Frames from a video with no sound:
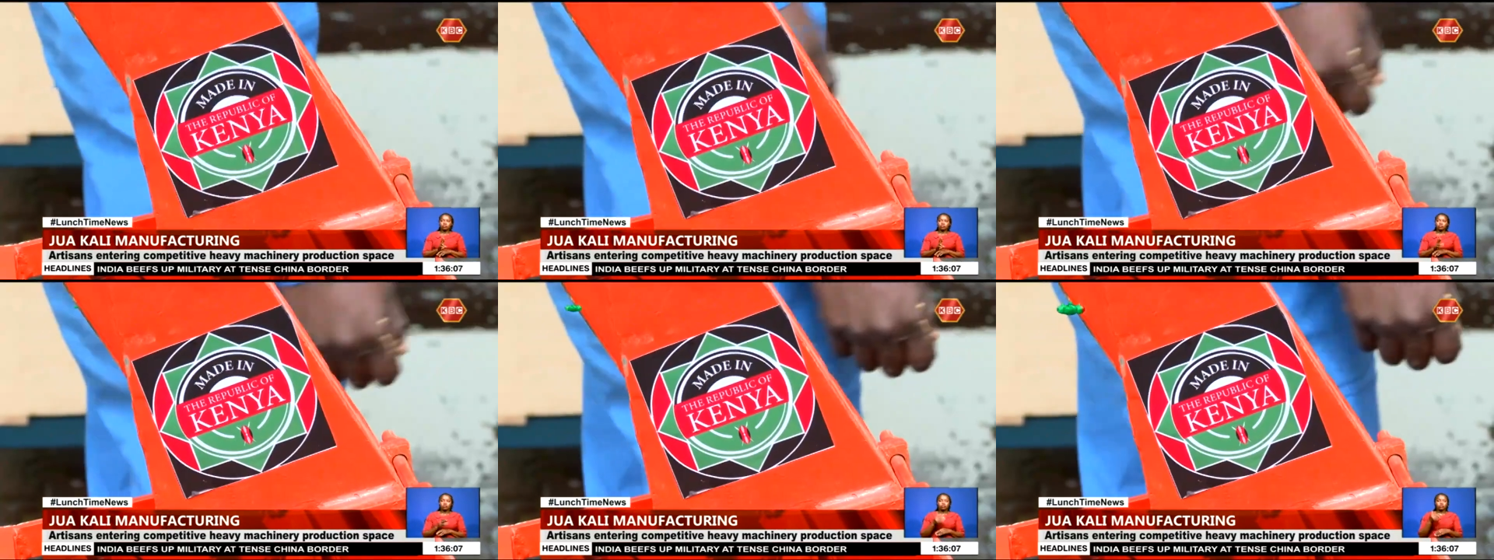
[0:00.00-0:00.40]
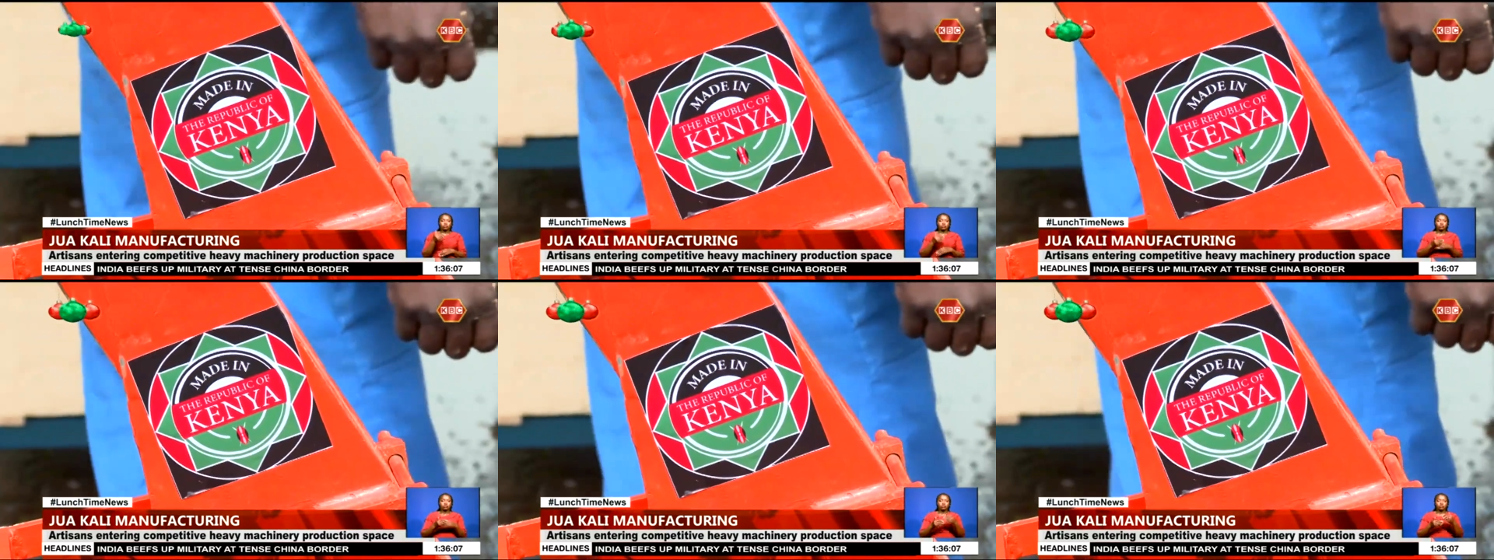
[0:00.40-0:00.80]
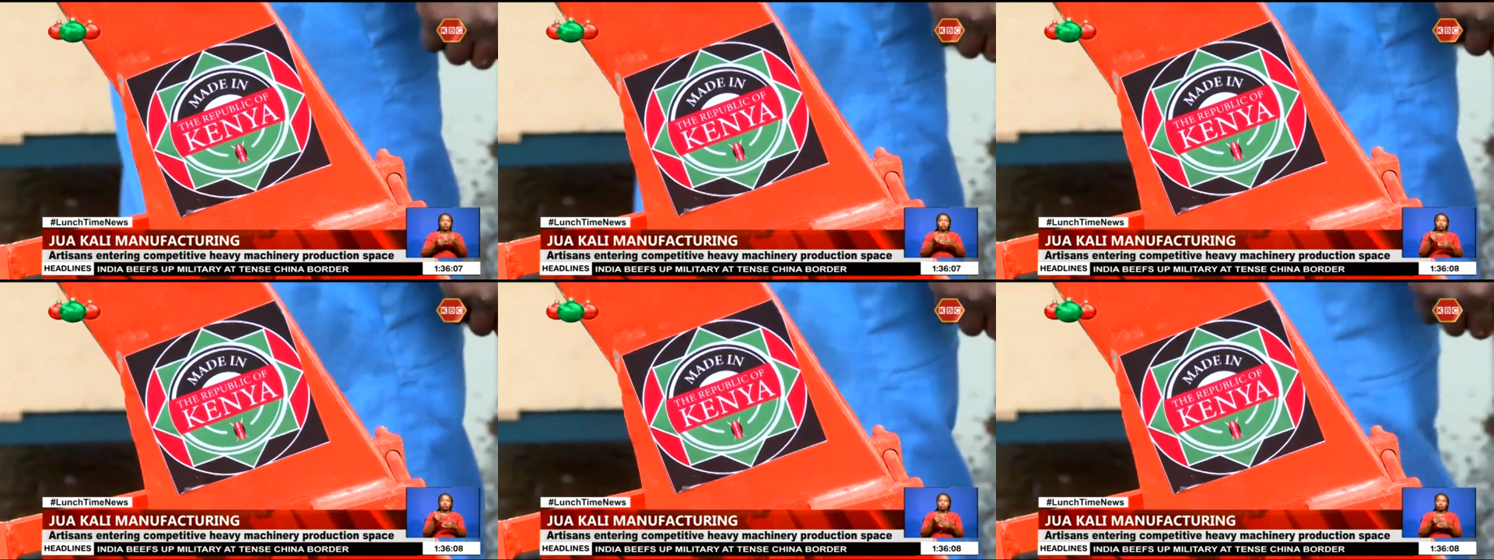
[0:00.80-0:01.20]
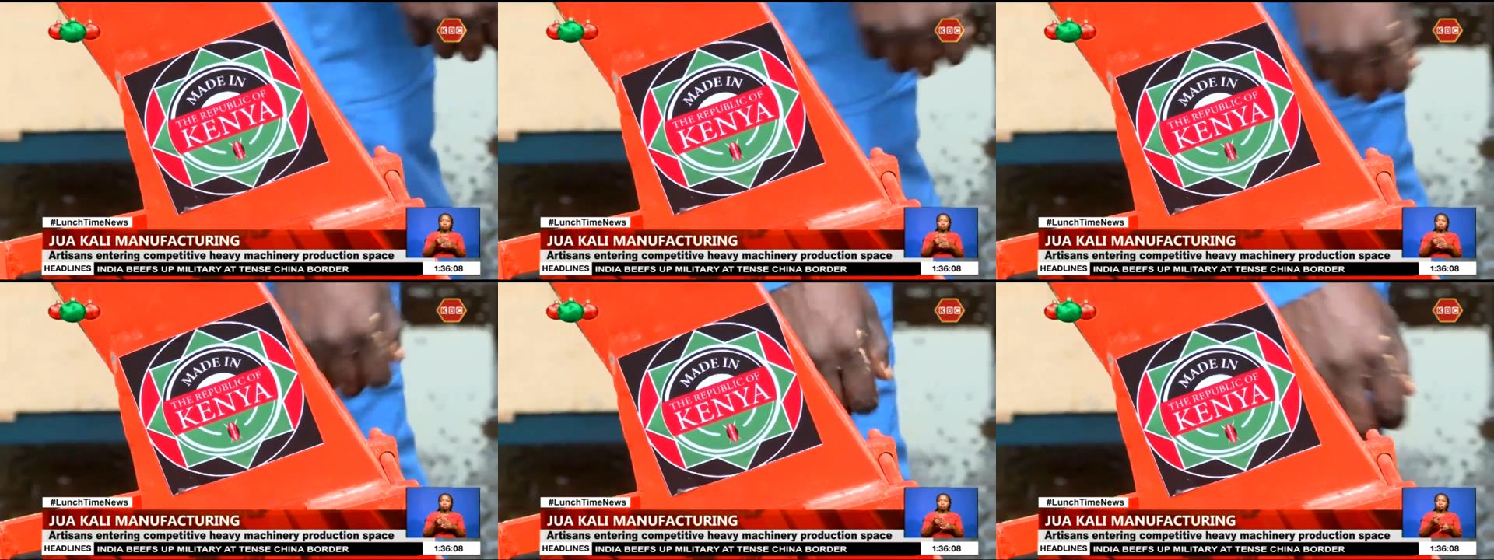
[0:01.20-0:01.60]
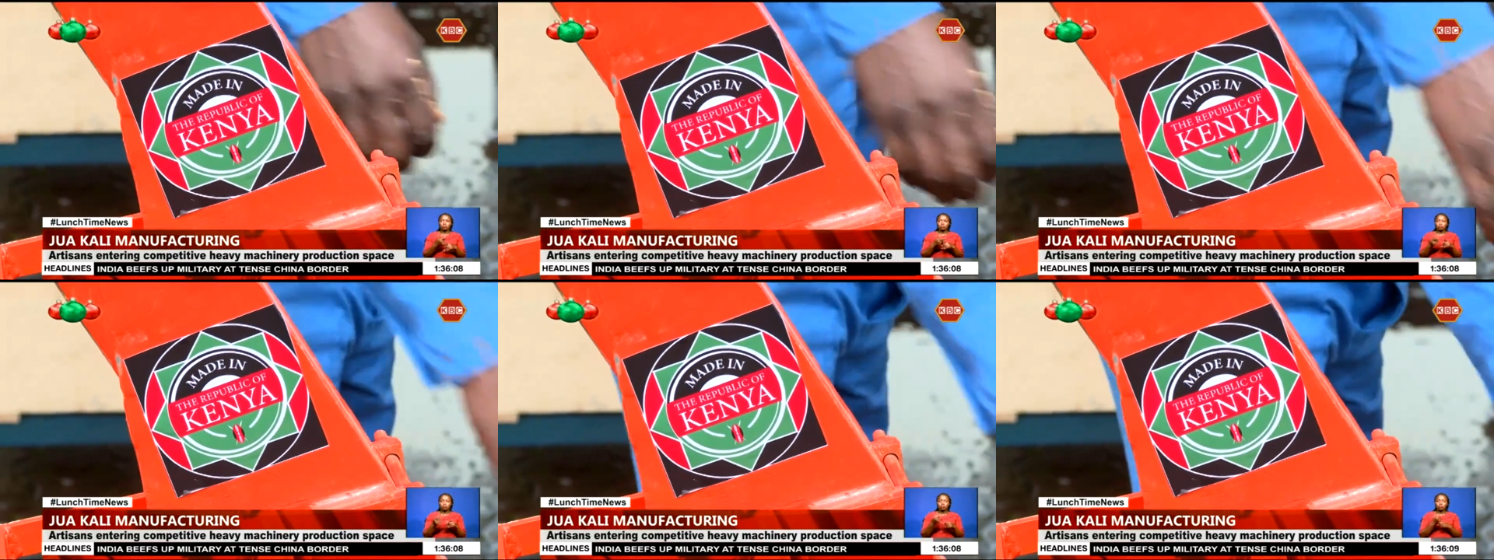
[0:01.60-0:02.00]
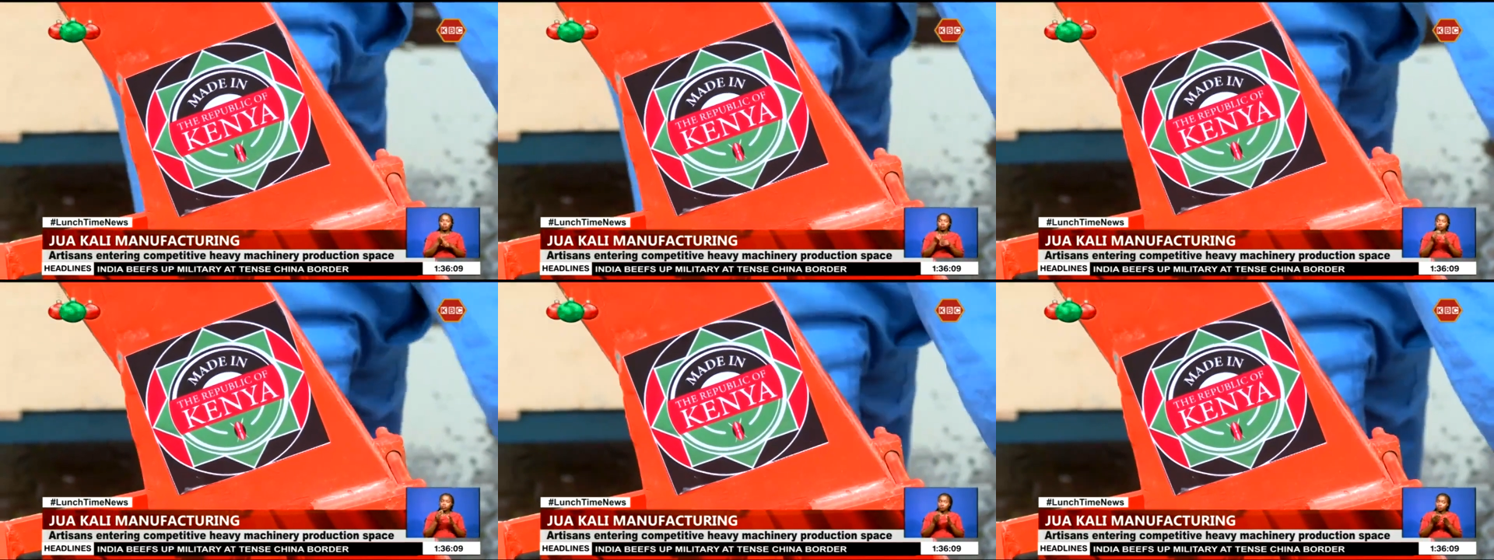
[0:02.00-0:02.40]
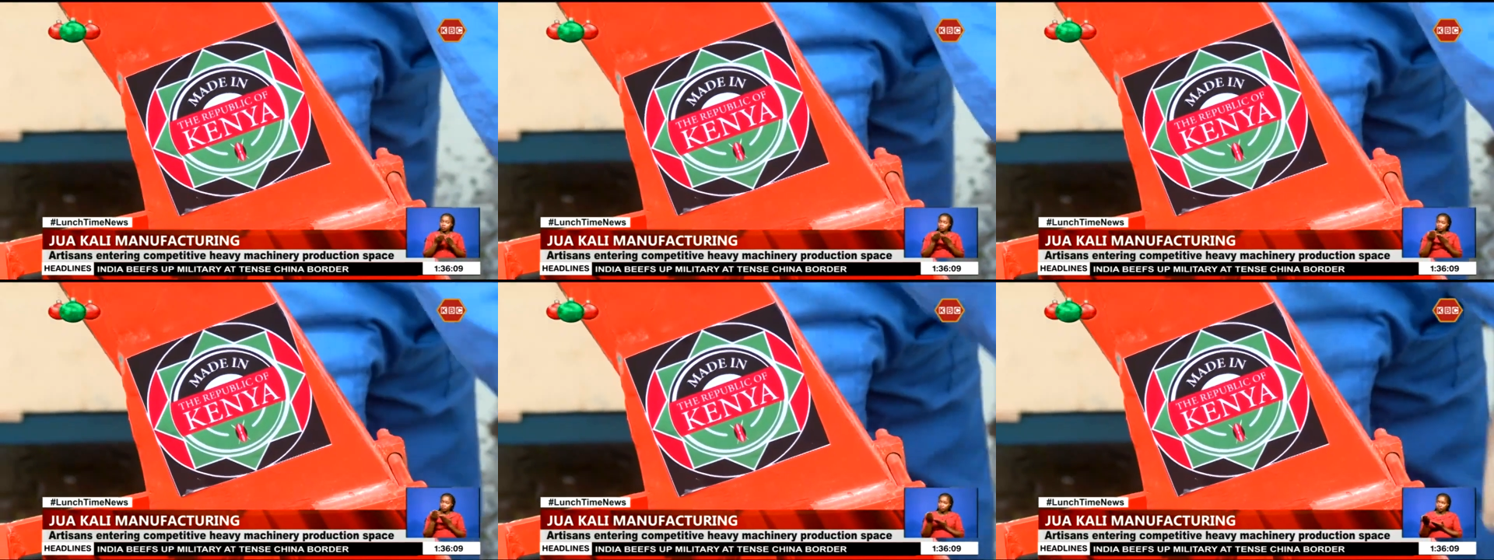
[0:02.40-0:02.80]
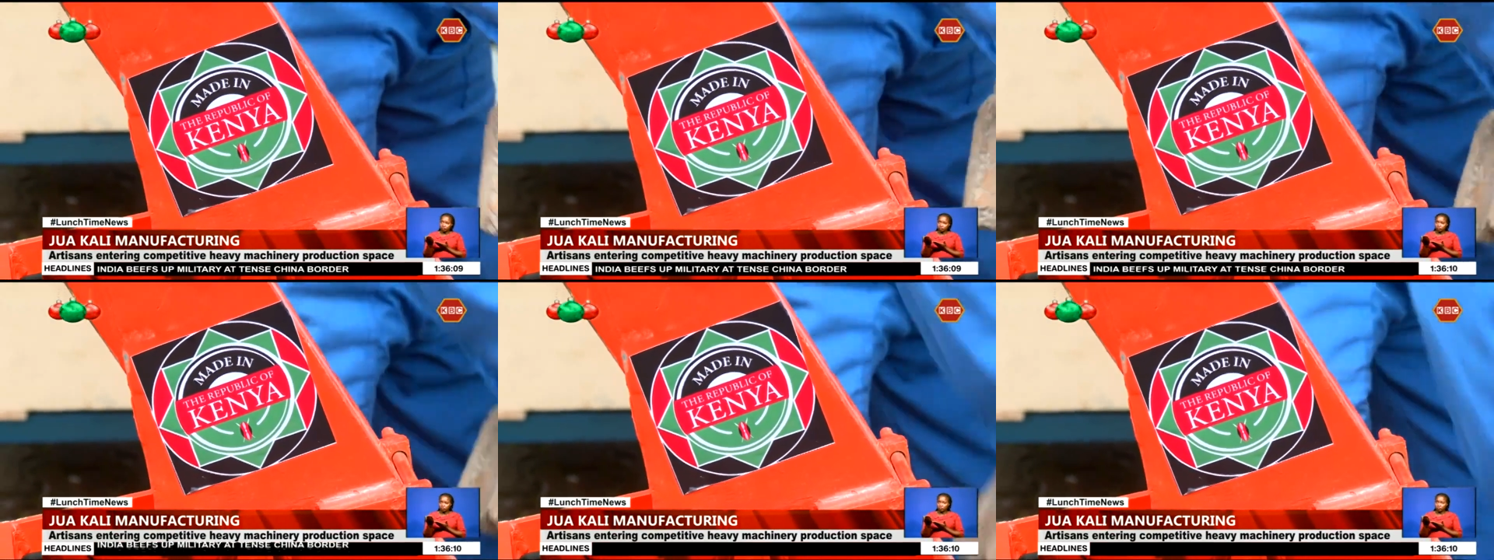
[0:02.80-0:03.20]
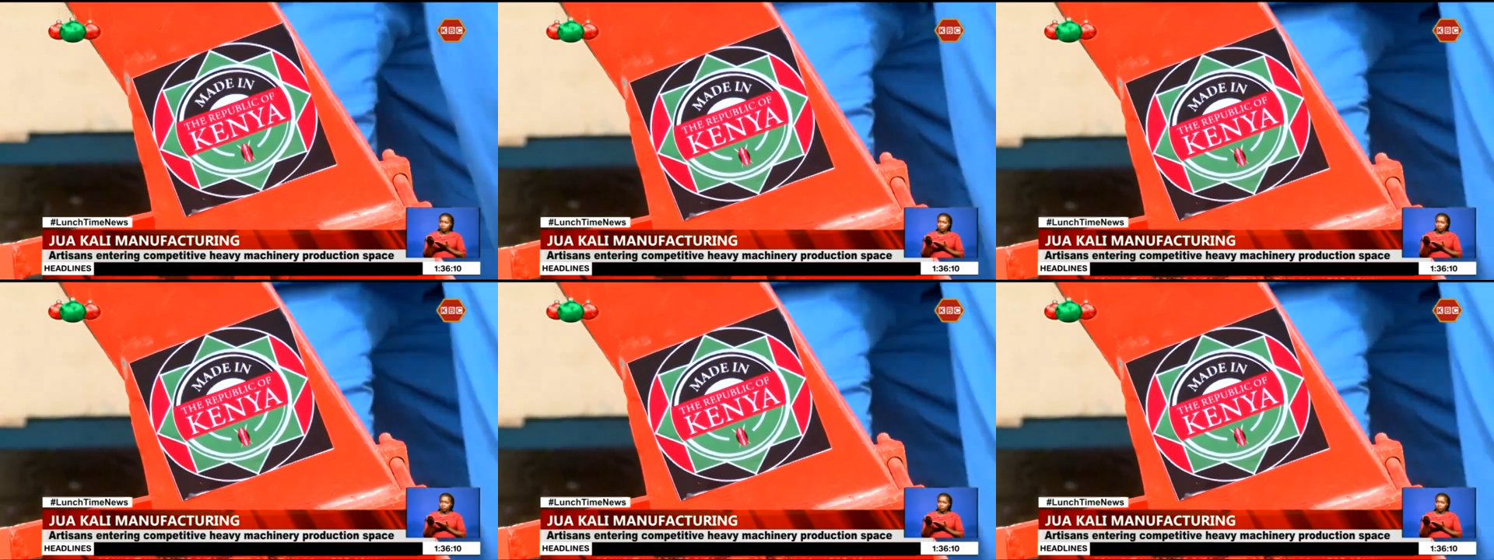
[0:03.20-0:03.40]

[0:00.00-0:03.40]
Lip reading: No face is visible, so there are no lips to read.